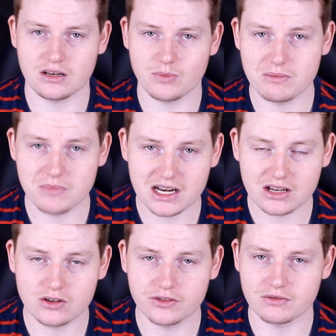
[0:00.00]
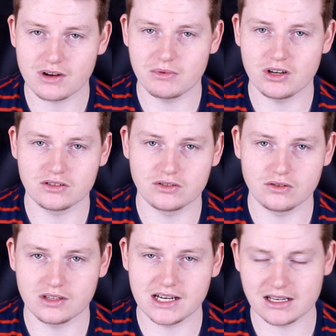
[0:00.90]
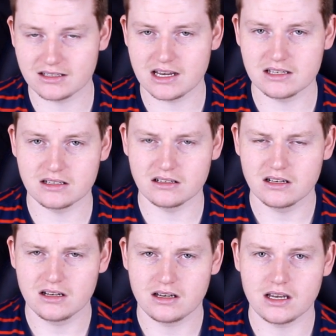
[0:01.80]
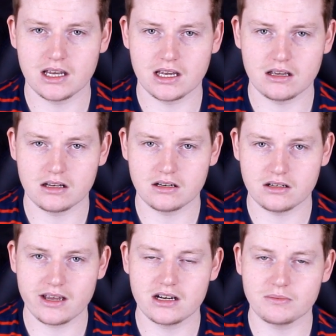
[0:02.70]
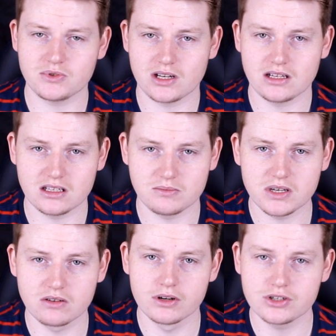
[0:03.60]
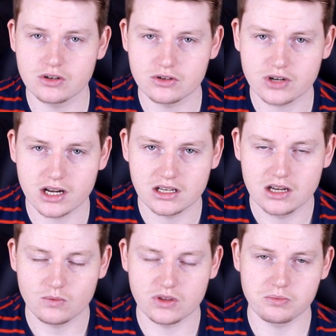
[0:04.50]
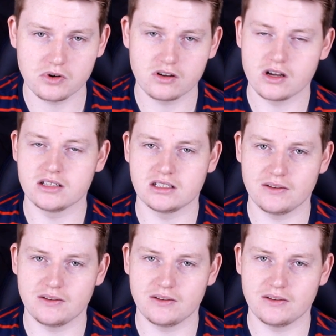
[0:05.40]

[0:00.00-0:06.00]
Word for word: Wayne Bennett got the Rabbitohs to the next season and ended up signing this big rich contract with the Broncos.